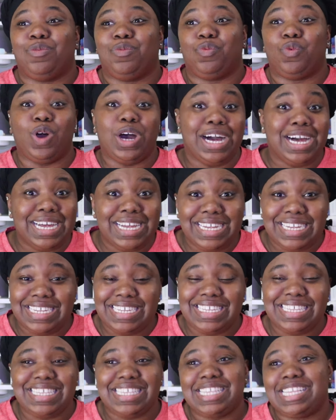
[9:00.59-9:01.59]

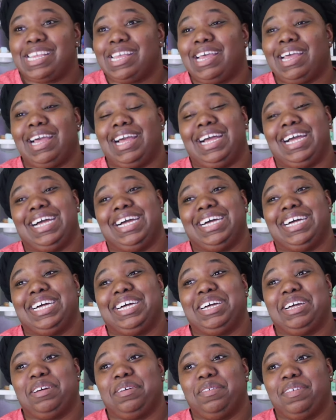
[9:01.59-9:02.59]
was
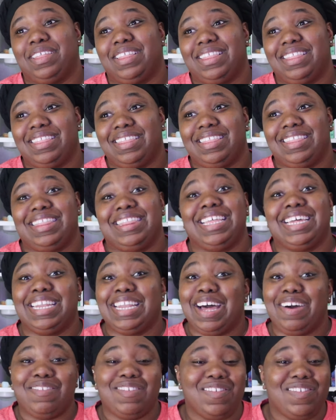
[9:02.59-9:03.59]
the
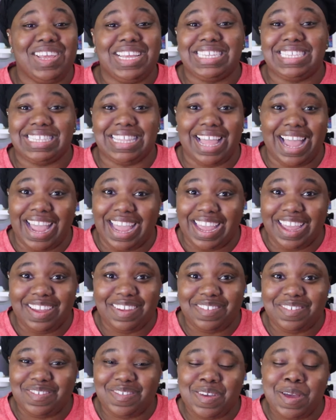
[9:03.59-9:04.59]
love of his
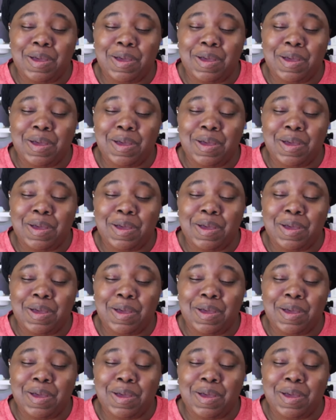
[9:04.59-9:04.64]
life.